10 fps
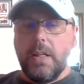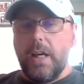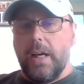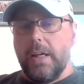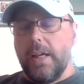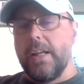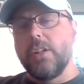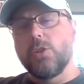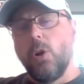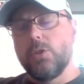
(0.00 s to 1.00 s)
And
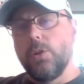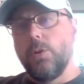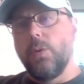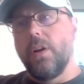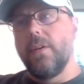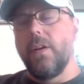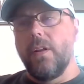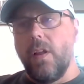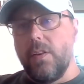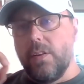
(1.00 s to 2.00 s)
it's also
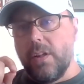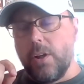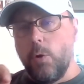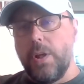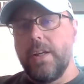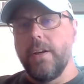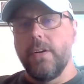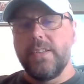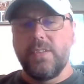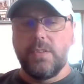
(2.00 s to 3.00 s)
the
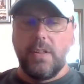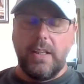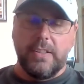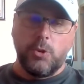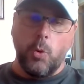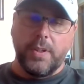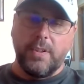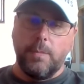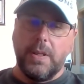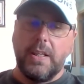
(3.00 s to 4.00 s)
coherence is going
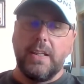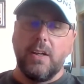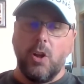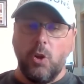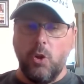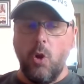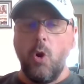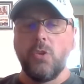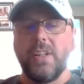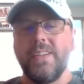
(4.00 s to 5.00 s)
to be
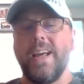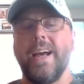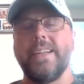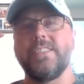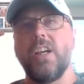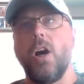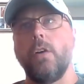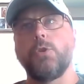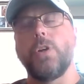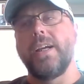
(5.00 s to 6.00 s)
along the lines
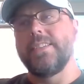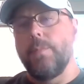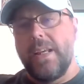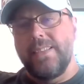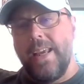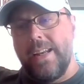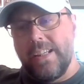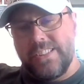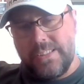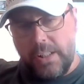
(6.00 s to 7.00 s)
of trying to maintain a
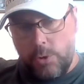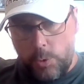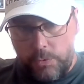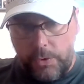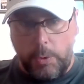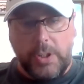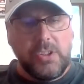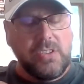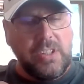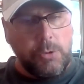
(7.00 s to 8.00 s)
central focus,
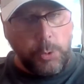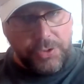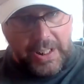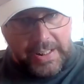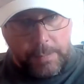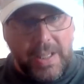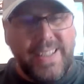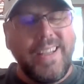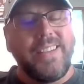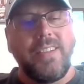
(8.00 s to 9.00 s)
a central theme,
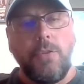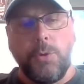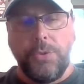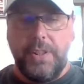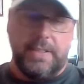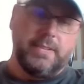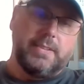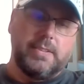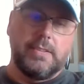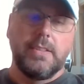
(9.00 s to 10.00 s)
a central
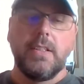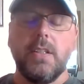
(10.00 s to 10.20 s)
thesis.